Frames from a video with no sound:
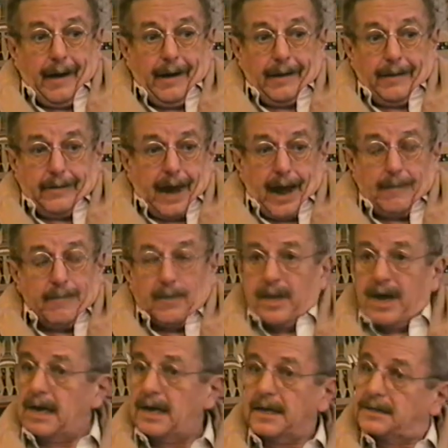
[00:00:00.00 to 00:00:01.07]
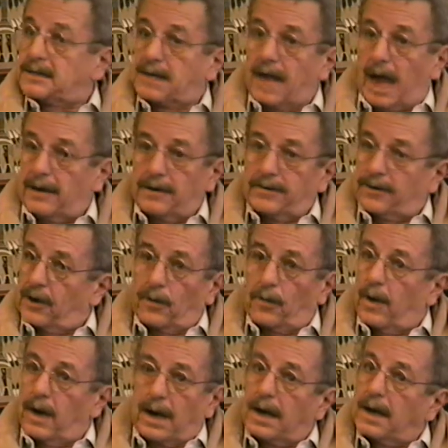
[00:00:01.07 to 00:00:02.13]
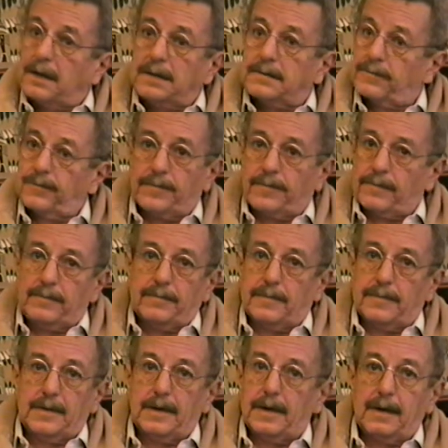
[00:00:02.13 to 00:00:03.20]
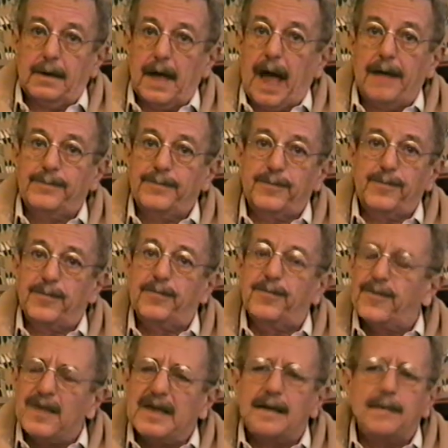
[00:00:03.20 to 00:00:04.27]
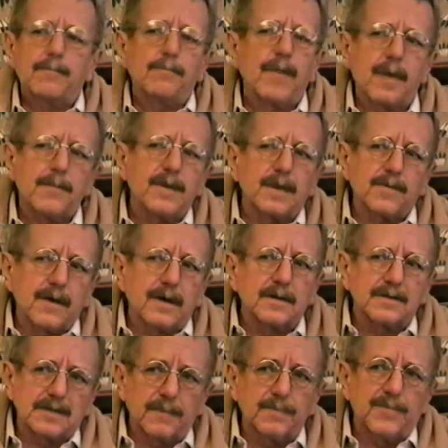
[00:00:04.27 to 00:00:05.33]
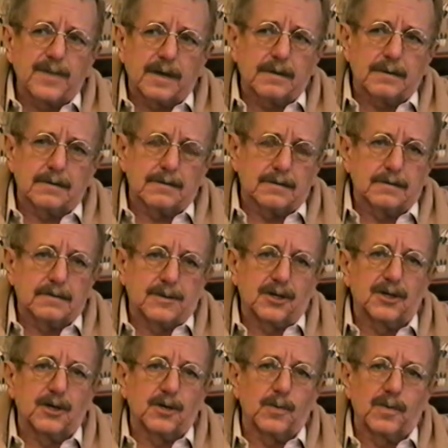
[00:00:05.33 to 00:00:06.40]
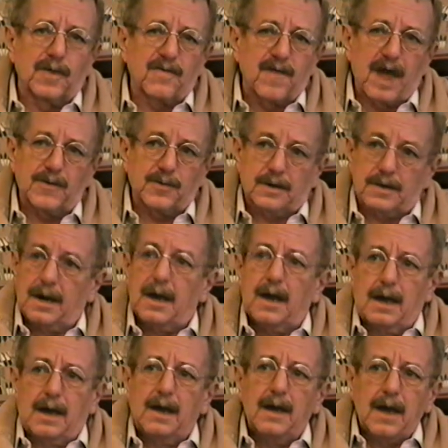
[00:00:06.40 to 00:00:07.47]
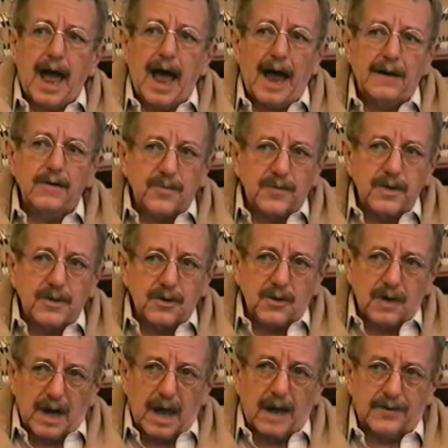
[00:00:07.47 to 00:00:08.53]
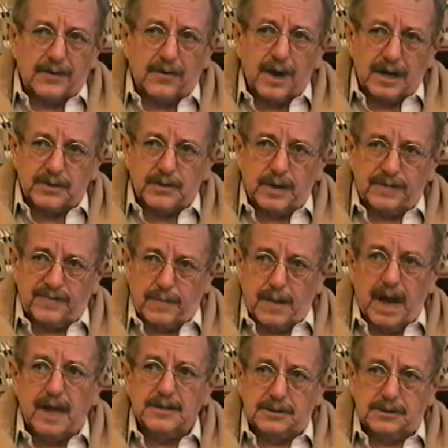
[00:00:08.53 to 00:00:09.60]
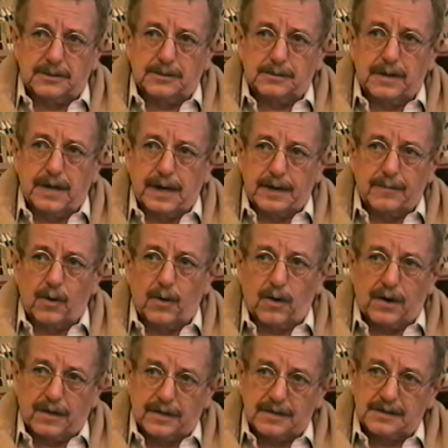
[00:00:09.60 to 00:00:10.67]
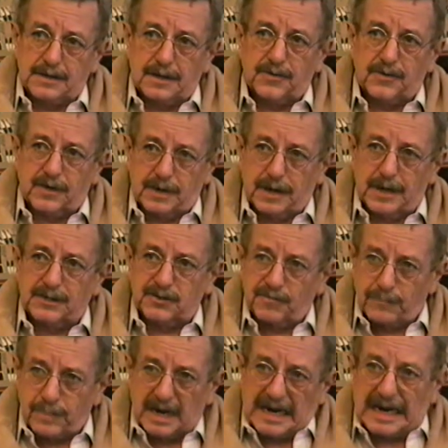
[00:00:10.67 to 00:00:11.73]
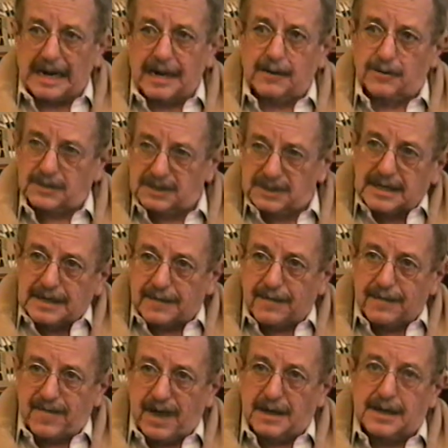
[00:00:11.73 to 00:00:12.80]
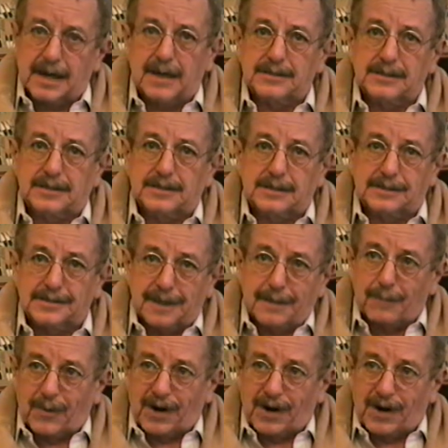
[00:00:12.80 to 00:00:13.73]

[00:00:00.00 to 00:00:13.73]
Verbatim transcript: I'm amazed. I don't know why. I think maybe there's something to do with the fact that I don't think you're allowed to graduate from high school anymore in this country unless you've been in or seen The Fantasticks in some